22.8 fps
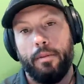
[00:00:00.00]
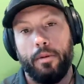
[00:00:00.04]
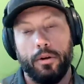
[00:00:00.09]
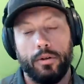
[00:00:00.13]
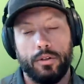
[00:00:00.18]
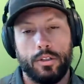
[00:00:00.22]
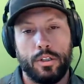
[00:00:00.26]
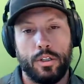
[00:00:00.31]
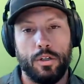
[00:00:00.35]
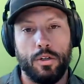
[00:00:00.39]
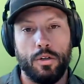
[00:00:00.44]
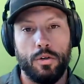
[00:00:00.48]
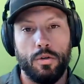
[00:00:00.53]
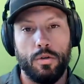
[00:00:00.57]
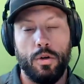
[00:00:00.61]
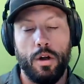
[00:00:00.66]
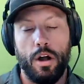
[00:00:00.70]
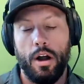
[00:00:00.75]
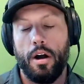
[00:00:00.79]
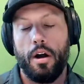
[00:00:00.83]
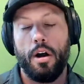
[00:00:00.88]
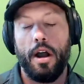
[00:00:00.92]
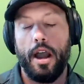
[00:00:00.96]
to,
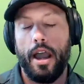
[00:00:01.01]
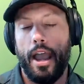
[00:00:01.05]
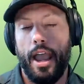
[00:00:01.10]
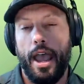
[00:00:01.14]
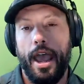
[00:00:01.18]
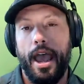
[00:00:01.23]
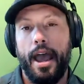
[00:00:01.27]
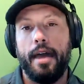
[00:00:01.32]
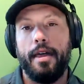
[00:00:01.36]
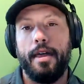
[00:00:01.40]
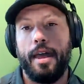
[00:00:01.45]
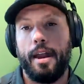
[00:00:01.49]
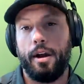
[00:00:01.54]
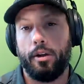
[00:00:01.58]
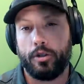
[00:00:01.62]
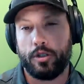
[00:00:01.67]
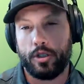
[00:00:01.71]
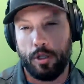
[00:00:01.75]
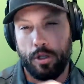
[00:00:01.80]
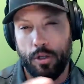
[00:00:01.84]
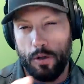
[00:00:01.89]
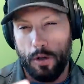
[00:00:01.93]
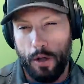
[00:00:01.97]
and it'll
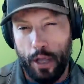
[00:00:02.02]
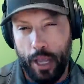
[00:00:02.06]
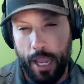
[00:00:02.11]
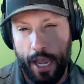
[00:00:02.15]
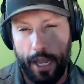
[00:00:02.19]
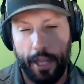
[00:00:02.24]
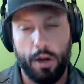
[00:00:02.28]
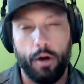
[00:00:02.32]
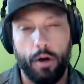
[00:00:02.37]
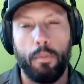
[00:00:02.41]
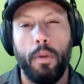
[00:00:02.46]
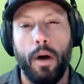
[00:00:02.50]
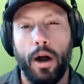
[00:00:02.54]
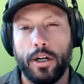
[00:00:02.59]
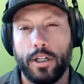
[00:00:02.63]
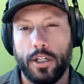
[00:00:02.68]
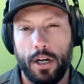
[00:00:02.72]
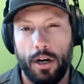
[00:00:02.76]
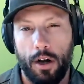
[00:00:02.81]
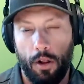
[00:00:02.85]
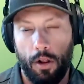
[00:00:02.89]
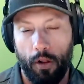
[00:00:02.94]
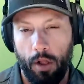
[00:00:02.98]
hit your
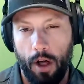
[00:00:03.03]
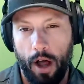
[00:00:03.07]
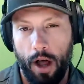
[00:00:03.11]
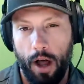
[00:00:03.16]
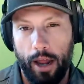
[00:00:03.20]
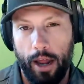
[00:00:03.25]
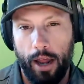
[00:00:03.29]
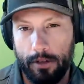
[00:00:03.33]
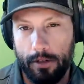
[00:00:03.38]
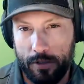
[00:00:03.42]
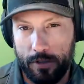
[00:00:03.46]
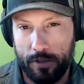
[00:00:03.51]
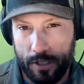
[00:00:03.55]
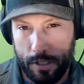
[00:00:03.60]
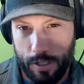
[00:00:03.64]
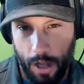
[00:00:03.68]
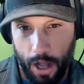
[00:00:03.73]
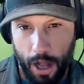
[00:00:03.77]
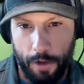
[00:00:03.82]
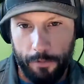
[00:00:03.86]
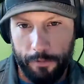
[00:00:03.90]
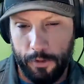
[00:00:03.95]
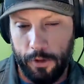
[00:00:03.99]
budget a lot
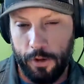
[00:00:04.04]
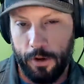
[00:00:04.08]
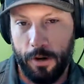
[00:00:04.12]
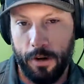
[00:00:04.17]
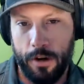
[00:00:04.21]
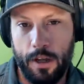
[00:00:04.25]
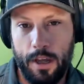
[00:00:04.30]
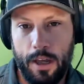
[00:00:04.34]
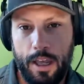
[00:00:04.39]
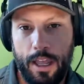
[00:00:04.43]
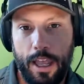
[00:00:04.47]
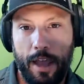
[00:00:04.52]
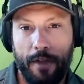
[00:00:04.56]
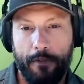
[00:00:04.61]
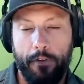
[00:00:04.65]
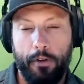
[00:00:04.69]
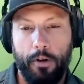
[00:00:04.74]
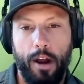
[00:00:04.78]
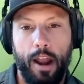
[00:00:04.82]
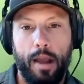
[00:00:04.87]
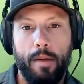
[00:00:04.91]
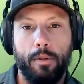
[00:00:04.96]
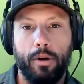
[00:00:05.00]
softer if
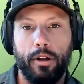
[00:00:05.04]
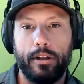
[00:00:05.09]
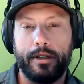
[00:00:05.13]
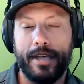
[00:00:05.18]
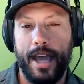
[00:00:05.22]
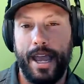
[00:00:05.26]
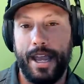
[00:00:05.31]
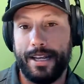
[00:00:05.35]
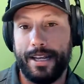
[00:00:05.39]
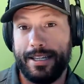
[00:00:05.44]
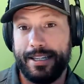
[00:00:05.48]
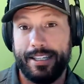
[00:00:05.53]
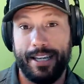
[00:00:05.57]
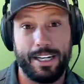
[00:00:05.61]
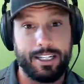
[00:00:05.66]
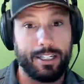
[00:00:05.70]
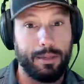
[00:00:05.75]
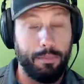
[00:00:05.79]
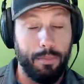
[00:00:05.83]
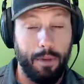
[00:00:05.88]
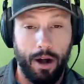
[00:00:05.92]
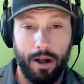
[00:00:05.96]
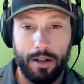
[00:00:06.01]
you're able to take
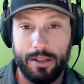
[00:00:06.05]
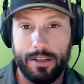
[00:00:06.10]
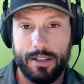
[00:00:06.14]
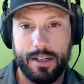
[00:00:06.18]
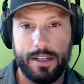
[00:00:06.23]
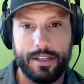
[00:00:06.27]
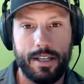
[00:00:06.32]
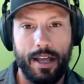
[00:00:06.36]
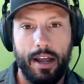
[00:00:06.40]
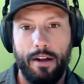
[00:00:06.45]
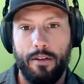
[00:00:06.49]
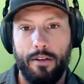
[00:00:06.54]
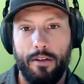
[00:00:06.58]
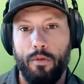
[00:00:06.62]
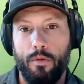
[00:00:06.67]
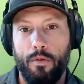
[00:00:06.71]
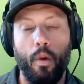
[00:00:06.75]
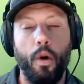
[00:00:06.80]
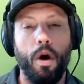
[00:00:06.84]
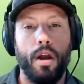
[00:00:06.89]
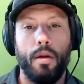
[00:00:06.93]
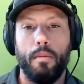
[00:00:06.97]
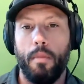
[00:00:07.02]
6 months instead of
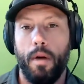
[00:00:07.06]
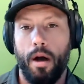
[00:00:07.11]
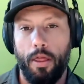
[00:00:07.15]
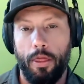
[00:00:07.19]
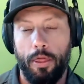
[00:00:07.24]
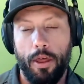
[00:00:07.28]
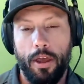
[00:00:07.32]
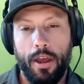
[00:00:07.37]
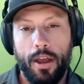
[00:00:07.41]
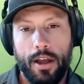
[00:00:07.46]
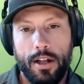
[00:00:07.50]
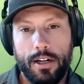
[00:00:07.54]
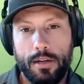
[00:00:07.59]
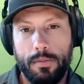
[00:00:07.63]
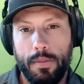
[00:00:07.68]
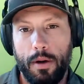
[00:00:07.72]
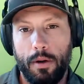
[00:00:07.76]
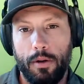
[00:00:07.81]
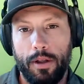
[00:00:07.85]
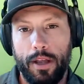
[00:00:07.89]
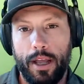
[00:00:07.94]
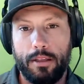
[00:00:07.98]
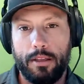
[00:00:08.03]
1 month to be
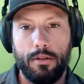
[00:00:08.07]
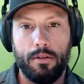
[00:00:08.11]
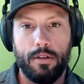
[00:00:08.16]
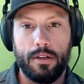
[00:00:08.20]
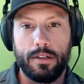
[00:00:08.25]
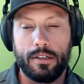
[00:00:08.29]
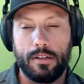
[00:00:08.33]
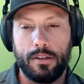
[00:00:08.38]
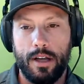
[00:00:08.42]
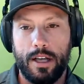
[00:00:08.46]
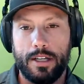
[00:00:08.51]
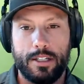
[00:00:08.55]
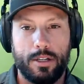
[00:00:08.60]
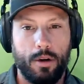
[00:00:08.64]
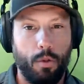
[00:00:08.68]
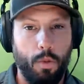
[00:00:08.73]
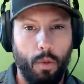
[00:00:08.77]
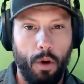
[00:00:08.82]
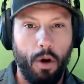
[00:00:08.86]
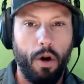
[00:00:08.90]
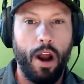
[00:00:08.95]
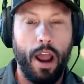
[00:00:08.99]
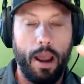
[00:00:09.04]
able to get through this list. So
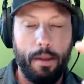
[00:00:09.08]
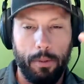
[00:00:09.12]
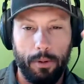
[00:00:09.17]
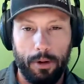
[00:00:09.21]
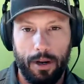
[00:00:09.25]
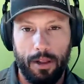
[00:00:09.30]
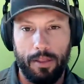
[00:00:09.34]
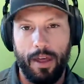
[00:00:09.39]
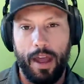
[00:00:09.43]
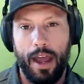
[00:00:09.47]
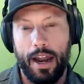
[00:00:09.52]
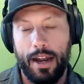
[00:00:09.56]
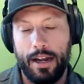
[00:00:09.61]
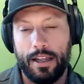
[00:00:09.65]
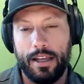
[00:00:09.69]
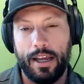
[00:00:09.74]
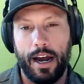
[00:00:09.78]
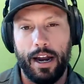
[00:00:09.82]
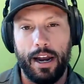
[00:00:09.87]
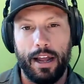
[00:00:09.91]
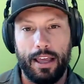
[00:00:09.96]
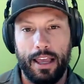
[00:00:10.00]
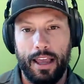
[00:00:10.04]
we're able to then
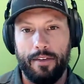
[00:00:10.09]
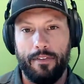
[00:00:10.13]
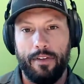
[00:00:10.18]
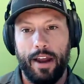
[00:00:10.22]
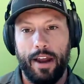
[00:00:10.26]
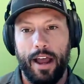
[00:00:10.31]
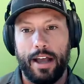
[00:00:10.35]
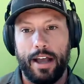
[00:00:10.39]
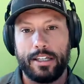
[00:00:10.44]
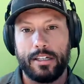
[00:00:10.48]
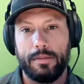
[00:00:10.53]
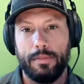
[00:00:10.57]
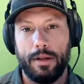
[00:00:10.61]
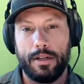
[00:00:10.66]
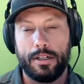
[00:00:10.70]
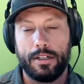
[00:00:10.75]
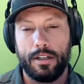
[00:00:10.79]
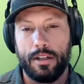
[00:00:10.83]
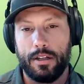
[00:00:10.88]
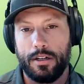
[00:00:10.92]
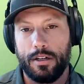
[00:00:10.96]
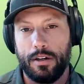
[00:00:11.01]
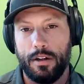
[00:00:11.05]
kind of give an estimate
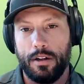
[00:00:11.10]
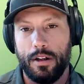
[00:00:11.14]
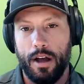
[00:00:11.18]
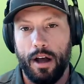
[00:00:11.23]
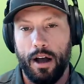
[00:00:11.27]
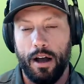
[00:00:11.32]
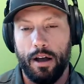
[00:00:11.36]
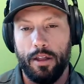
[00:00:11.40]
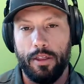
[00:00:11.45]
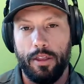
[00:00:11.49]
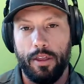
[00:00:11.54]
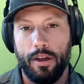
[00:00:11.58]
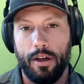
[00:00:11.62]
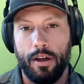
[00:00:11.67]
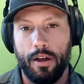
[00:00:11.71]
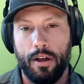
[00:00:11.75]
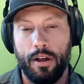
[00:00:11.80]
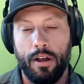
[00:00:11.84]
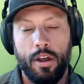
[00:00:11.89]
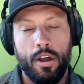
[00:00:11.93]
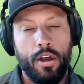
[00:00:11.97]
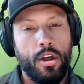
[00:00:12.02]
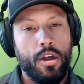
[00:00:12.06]
to
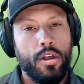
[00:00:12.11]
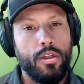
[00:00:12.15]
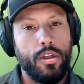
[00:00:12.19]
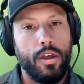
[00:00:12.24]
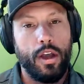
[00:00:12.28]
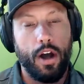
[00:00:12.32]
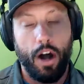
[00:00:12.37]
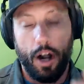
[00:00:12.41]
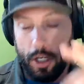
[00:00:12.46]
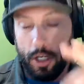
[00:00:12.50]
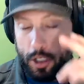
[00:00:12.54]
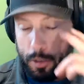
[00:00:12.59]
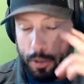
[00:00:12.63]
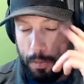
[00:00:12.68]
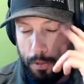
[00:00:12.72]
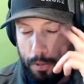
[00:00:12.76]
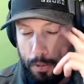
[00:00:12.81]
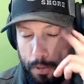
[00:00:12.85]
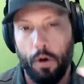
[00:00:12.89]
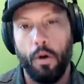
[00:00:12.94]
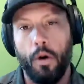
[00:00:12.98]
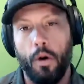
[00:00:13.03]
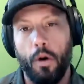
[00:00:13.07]
the
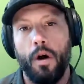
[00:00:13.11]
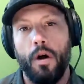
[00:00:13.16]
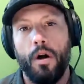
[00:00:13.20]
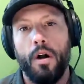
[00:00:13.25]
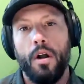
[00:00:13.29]
entrepreneur.